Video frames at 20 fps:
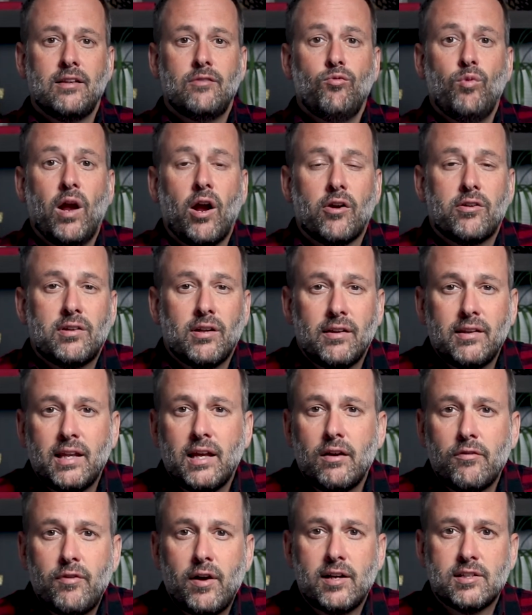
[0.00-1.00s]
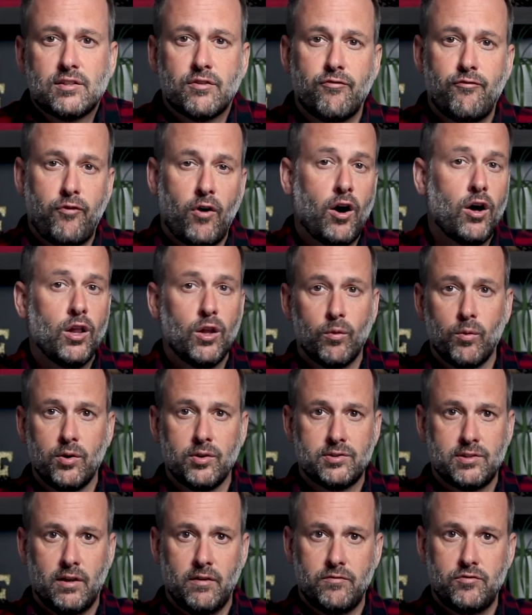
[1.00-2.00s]
we are to live as
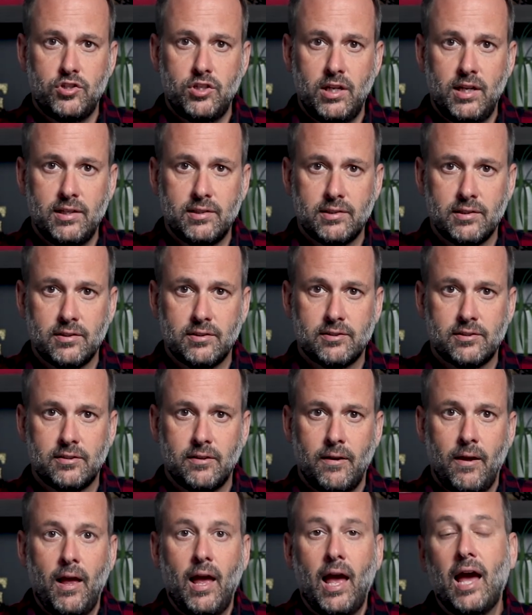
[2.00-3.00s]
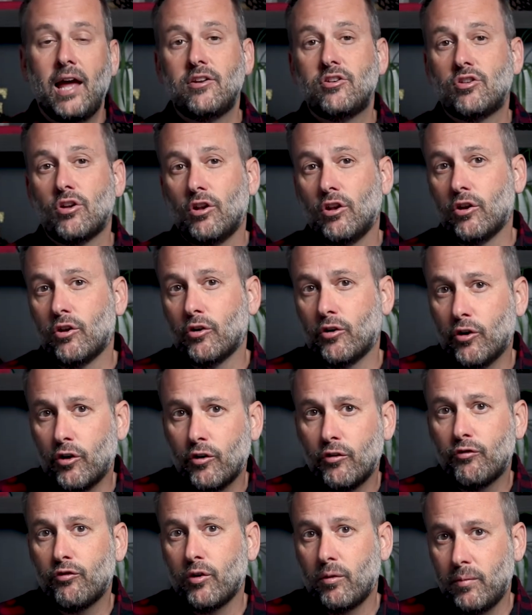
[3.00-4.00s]
followers of Jesus and to
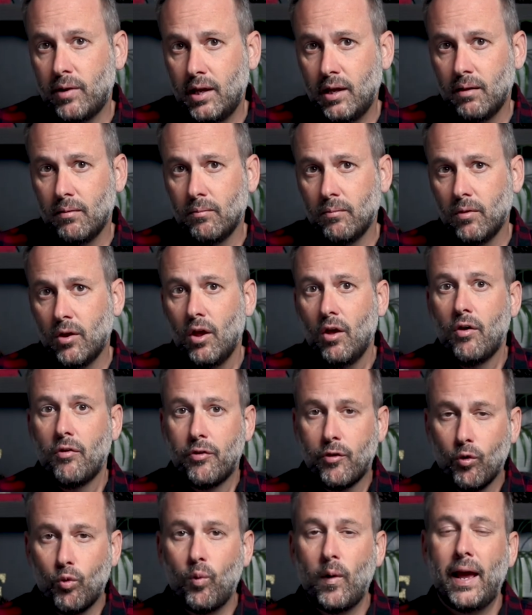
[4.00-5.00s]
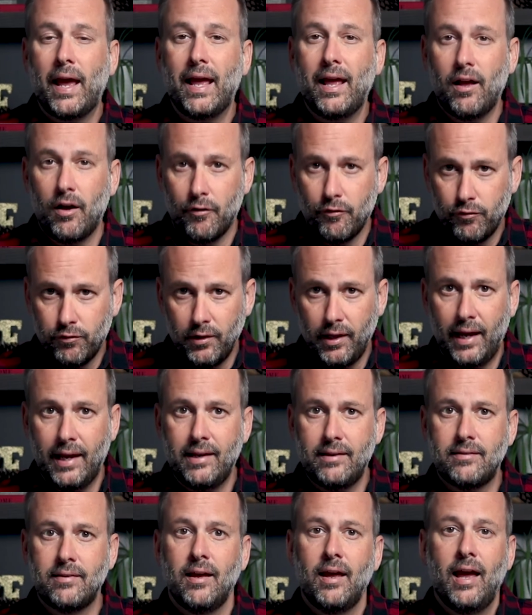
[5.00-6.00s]
learn from him the way of
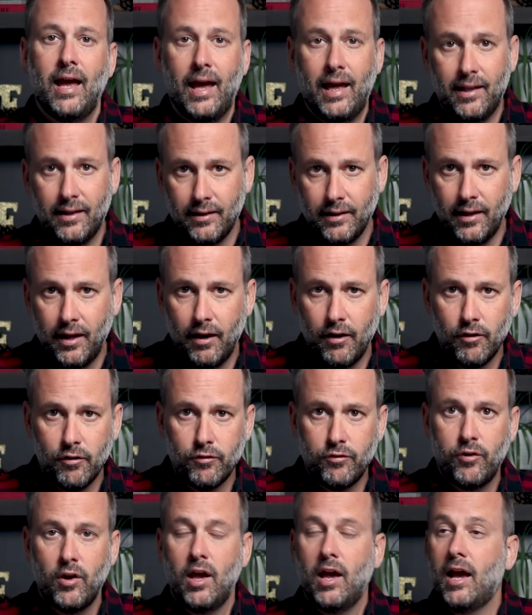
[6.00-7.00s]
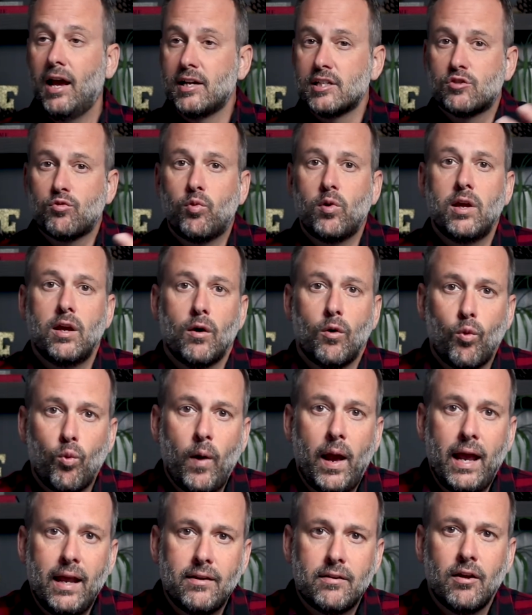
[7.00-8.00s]
light and love as we
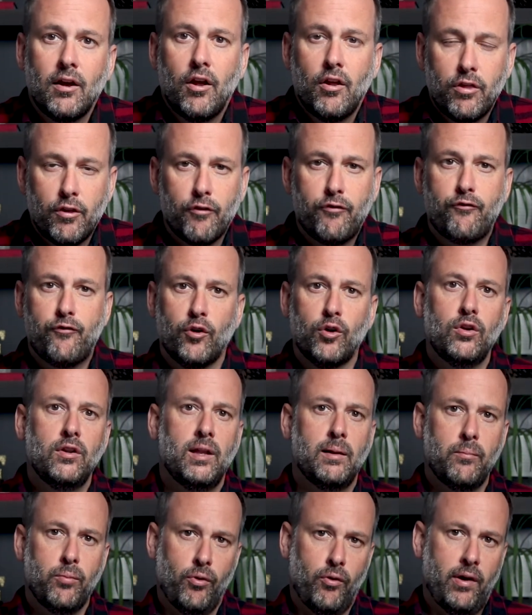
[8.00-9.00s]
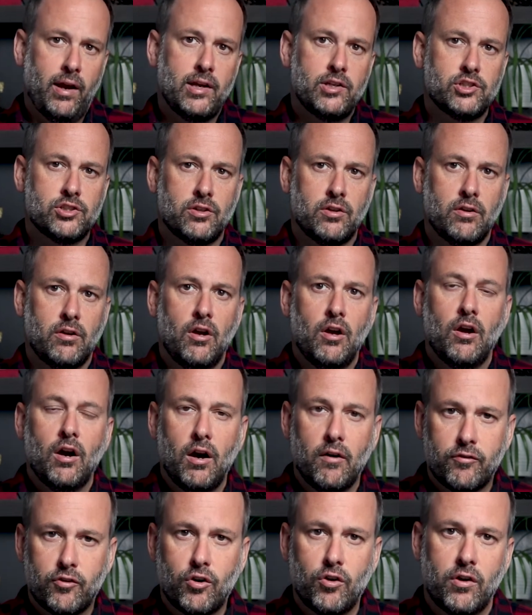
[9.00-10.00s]
await the full liberation
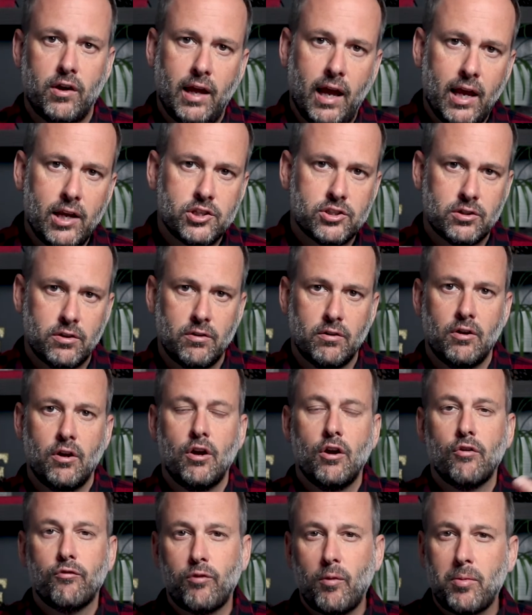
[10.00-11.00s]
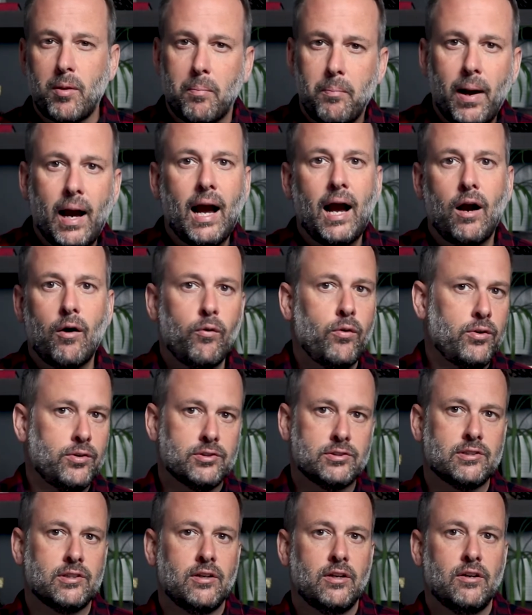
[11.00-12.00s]
of creation from the
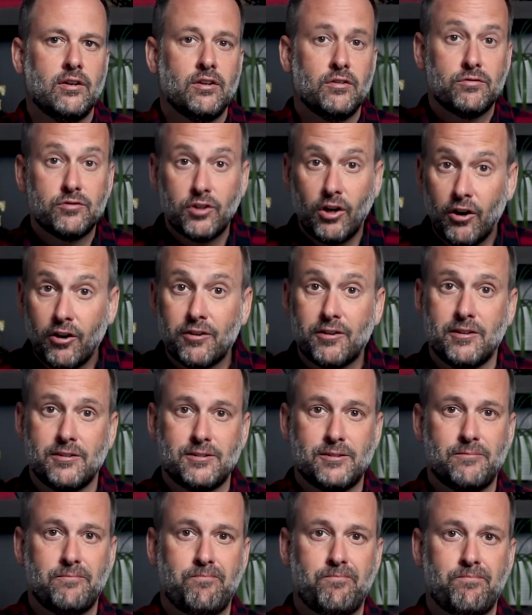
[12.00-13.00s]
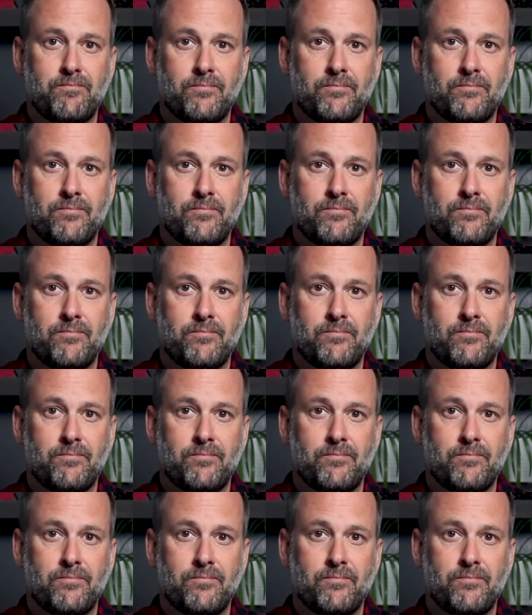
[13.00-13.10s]
powers of darkness.